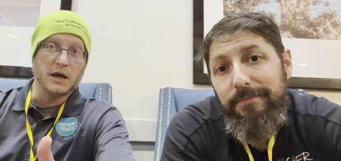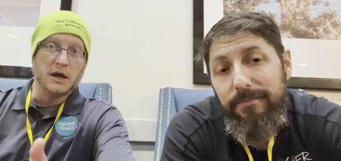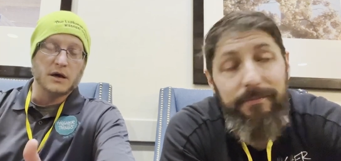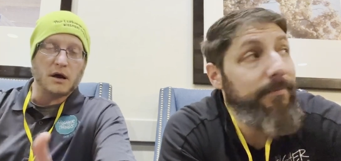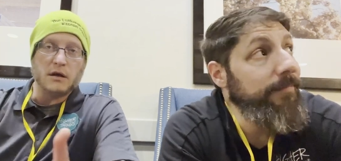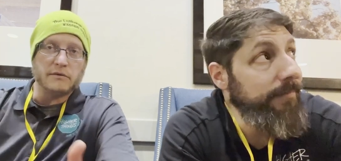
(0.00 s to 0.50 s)

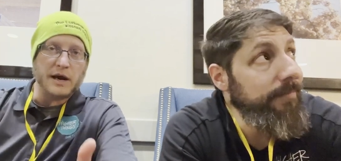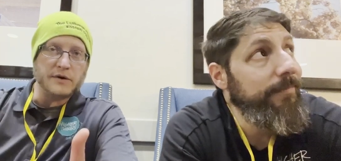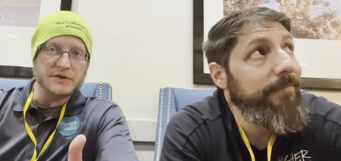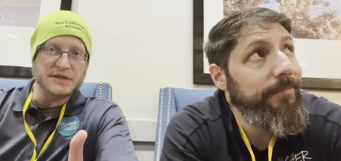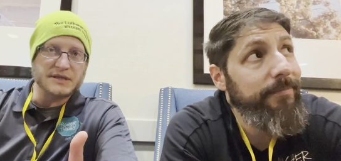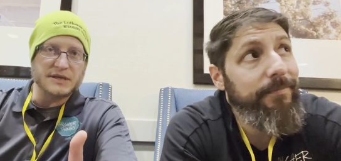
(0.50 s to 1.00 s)
Speaker 1: Mm-hmm.
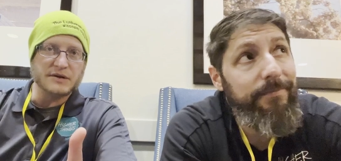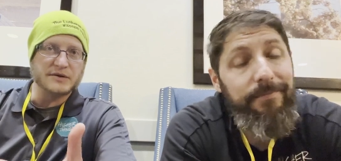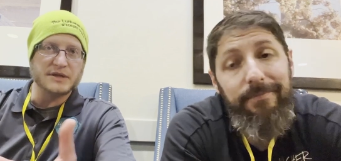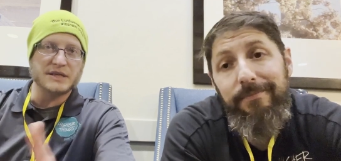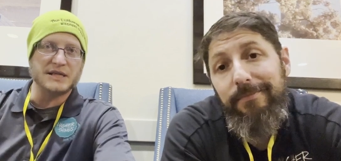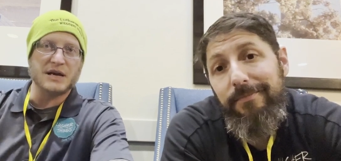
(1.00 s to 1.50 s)
Colorado's is still
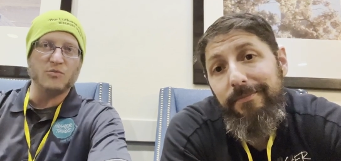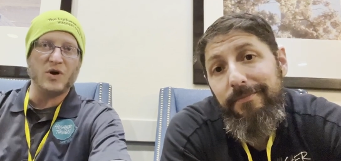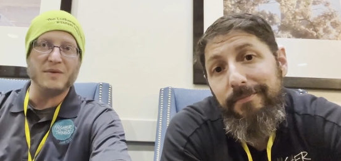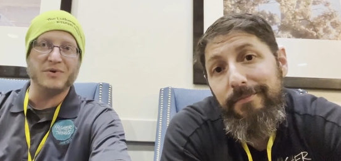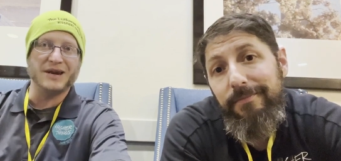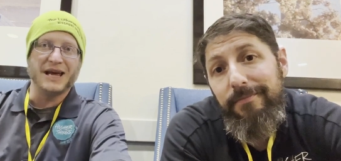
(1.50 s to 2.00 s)
the same way,
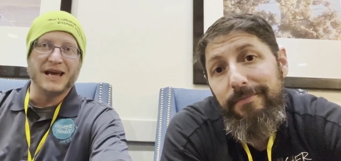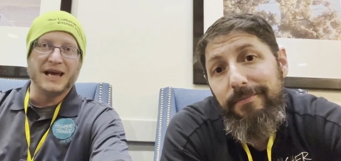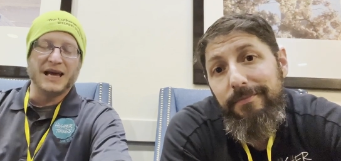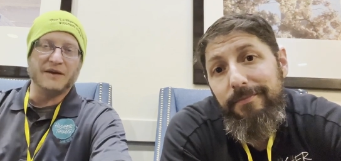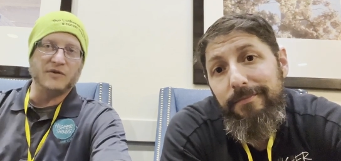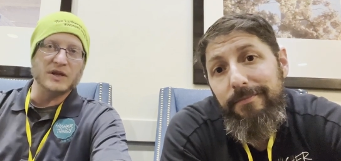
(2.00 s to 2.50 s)
but
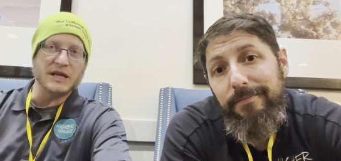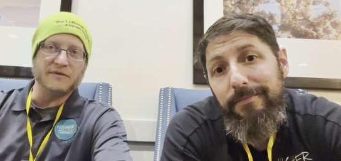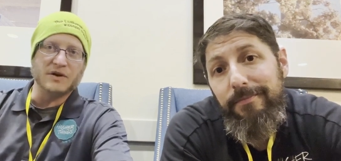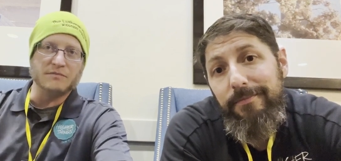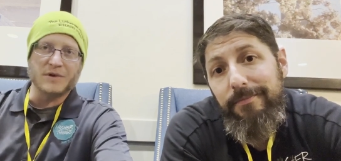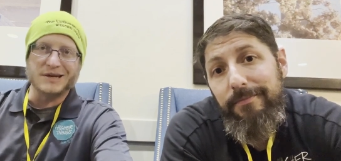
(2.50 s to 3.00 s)
if you live
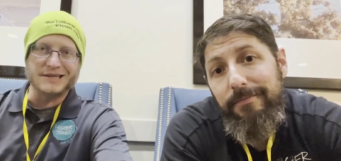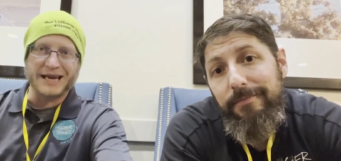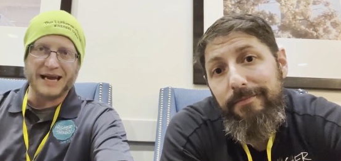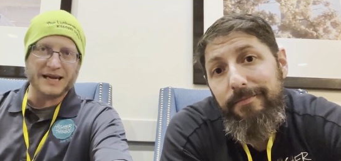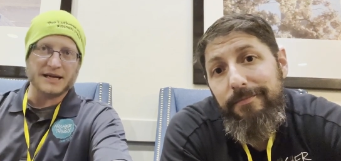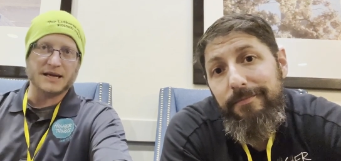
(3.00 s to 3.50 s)
in
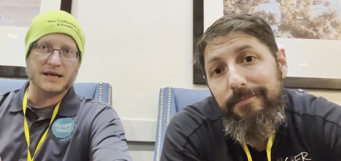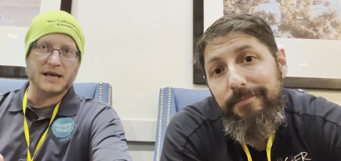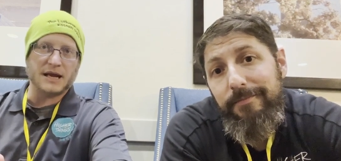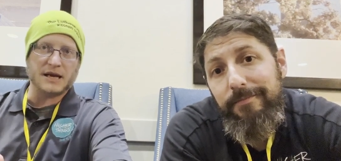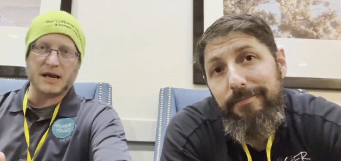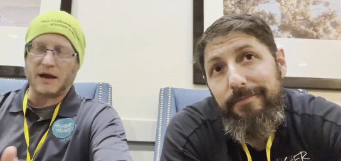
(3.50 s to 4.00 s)
Montana,
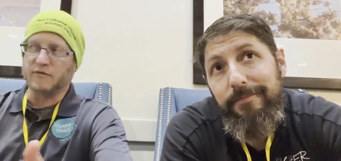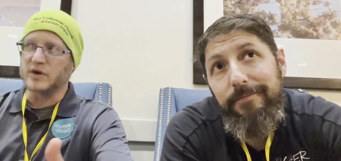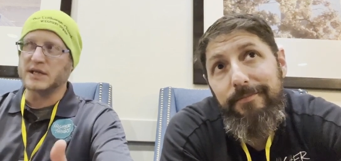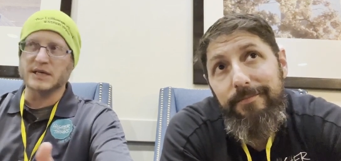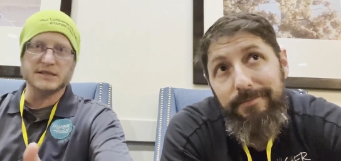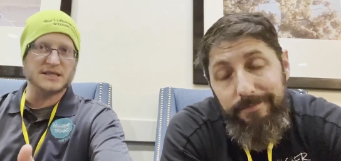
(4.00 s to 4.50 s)

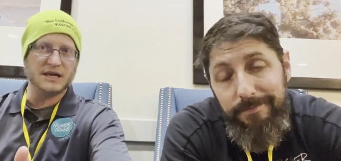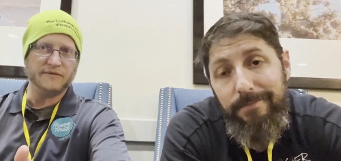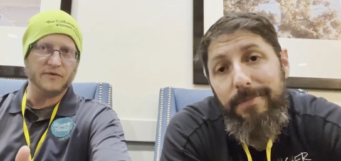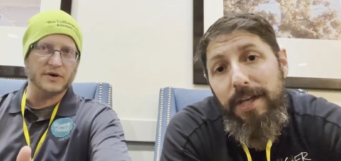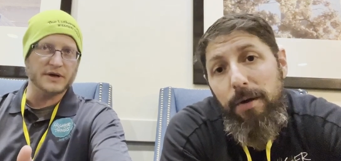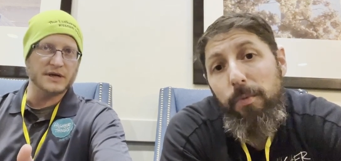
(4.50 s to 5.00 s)
everything's
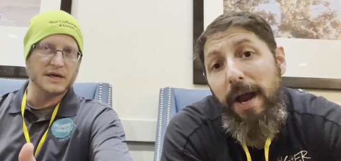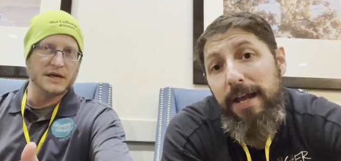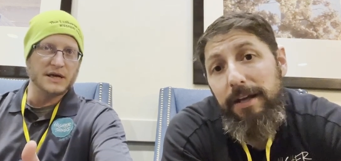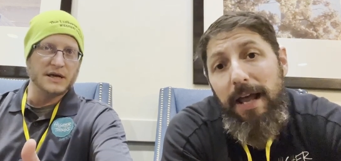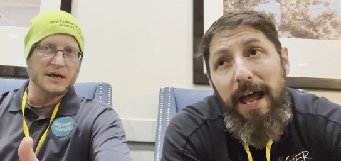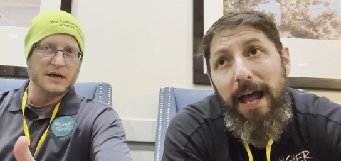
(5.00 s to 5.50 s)
different. Right,
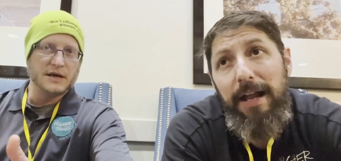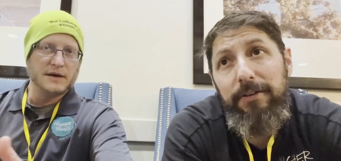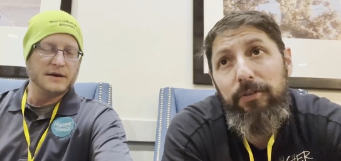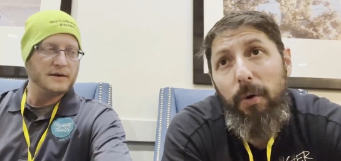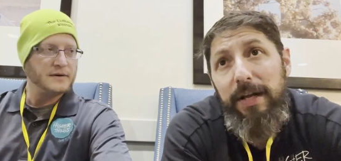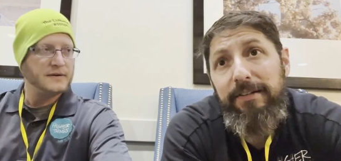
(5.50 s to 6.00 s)
Speaker 2: and
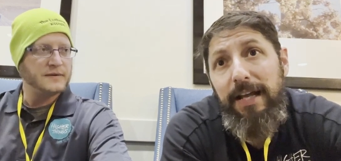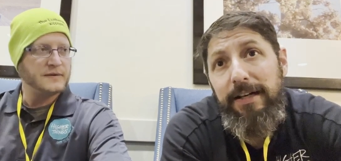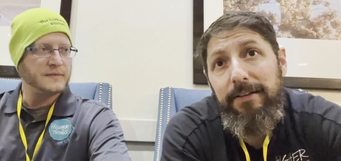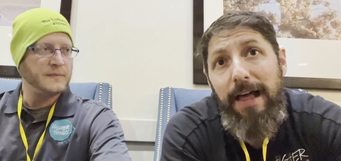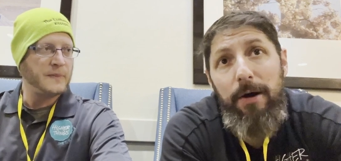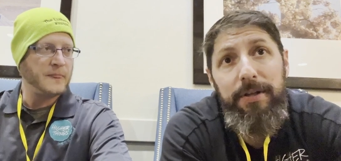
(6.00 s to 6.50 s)
so it's getting
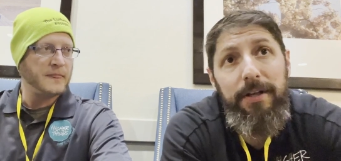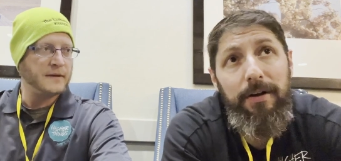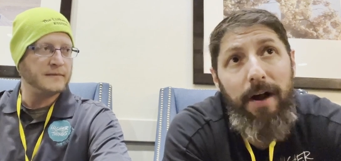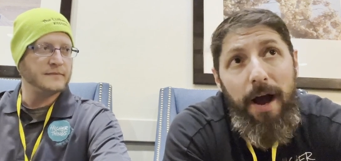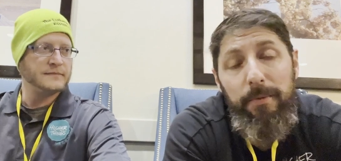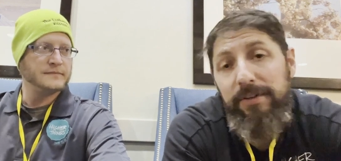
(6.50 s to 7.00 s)
getting loud here.
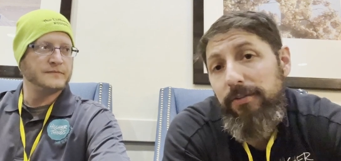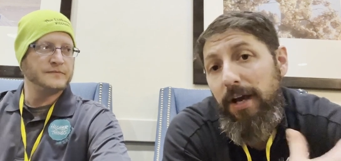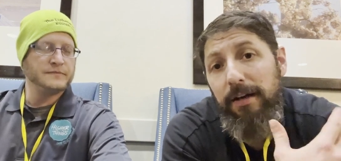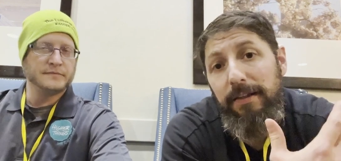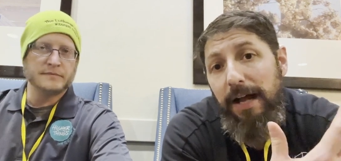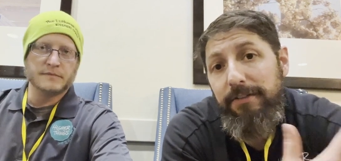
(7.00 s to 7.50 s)
Uh, we still got
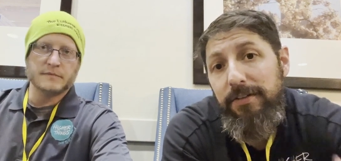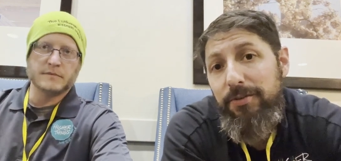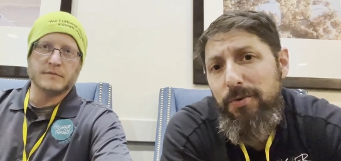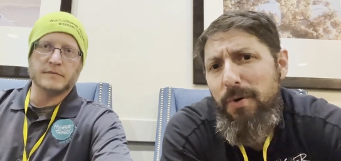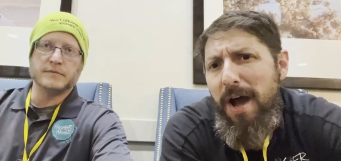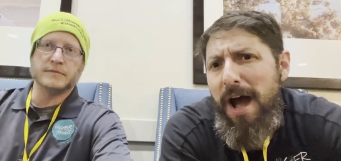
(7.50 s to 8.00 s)
a lot to
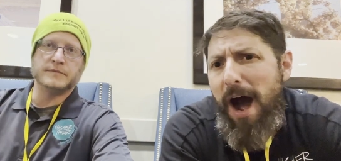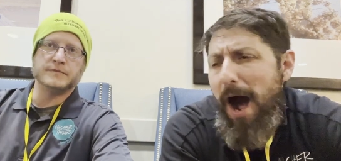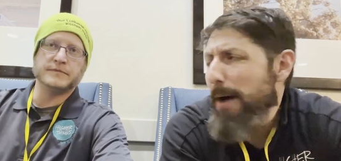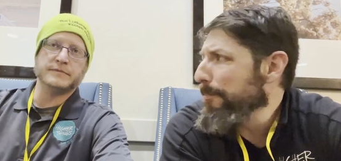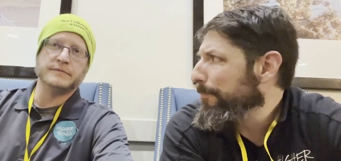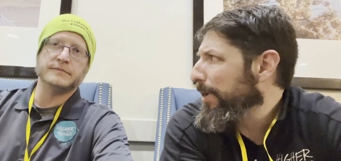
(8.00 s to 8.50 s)
do.
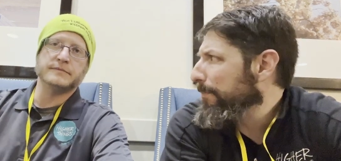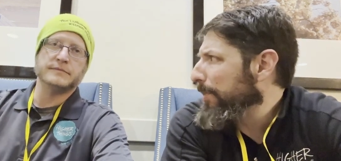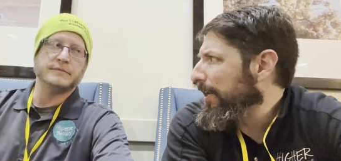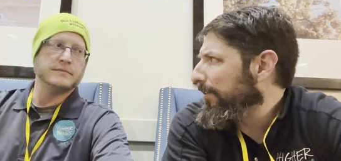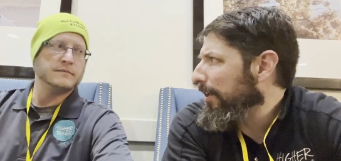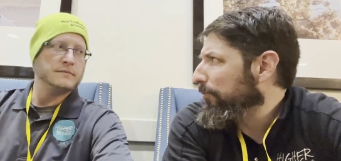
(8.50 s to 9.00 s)
Um, but but
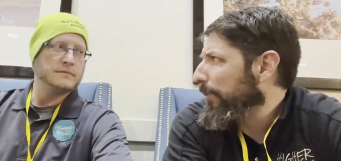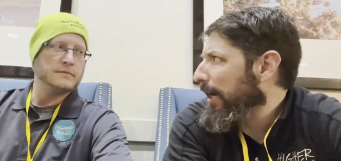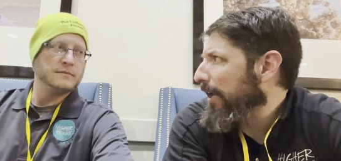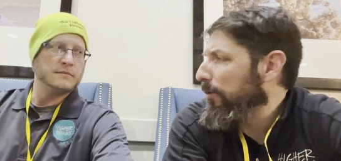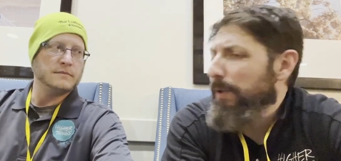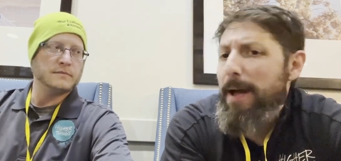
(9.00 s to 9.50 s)
as we're
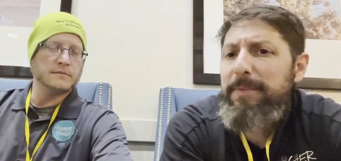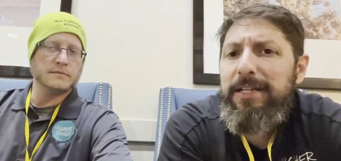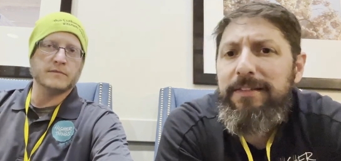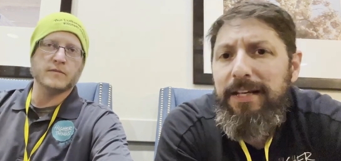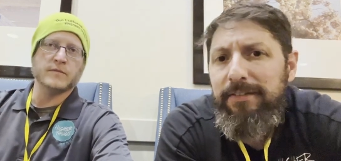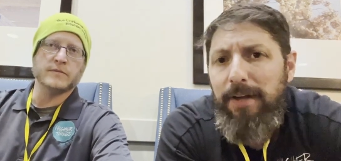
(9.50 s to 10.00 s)
kind of wrapping
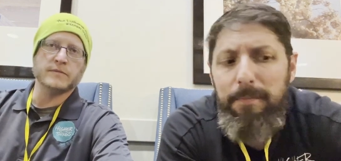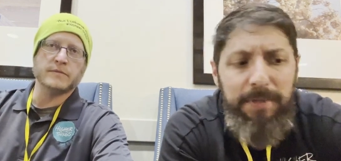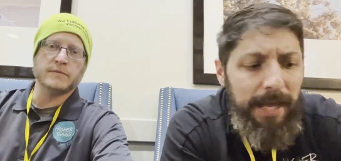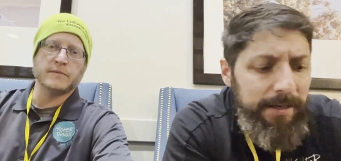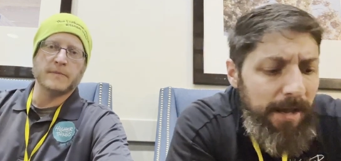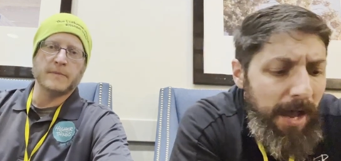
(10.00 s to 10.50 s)
things up,
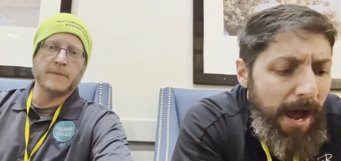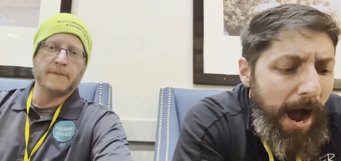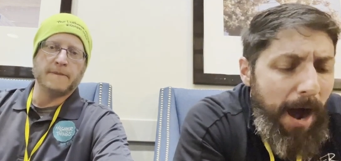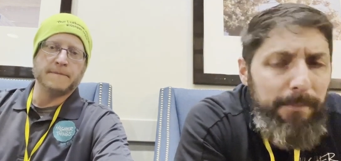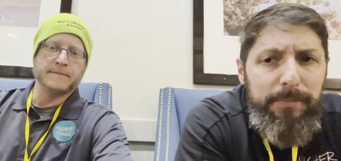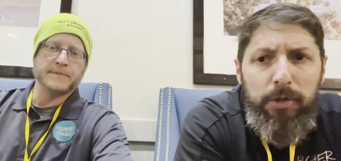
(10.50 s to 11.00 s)
then
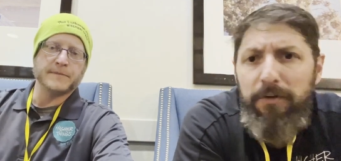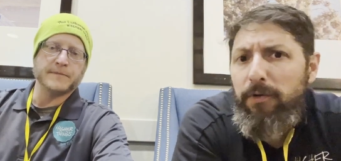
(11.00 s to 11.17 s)
um, your